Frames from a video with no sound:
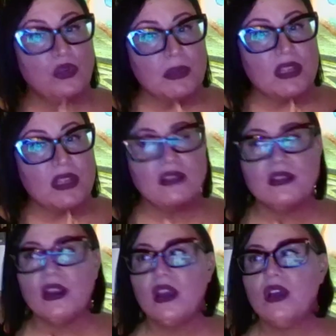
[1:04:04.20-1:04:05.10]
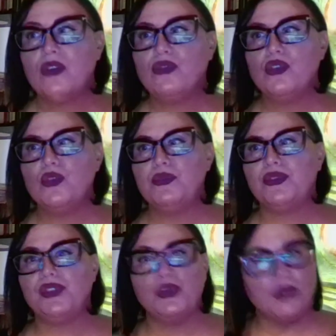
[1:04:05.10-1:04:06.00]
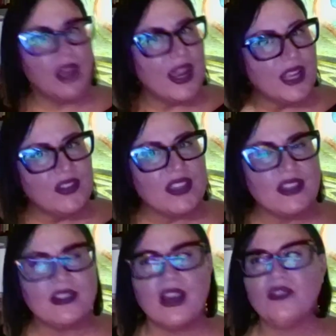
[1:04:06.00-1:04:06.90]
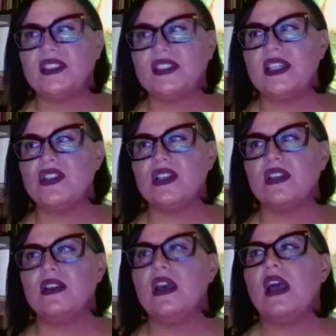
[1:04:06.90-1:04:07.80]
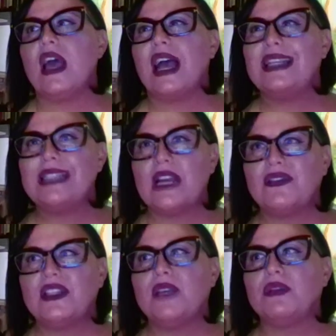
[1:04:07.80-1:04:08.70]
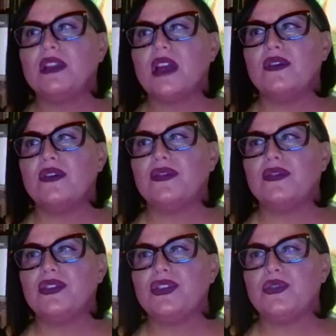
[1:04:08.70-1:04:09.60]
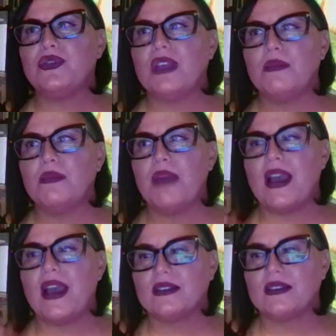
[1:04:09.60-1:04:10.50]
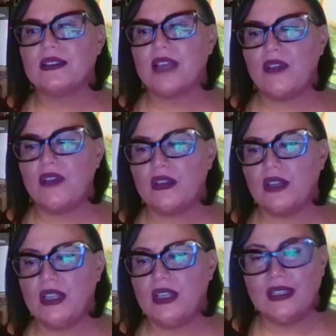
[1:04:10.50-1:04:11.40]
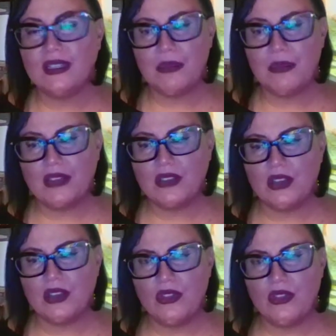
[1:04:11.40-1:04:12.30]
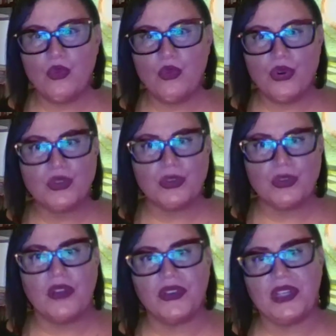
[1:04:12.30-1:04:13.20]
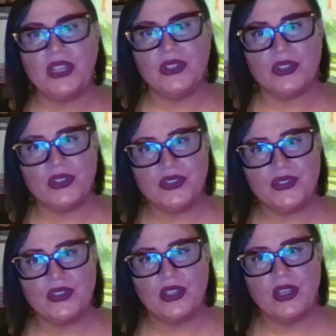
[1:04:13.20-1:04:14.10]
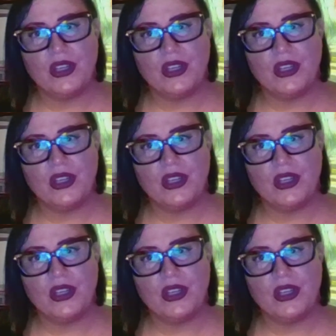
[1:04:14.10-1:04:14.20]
women's groups. You and I have had that conversation. I definitely would love to have a healing impact on the world with other healers,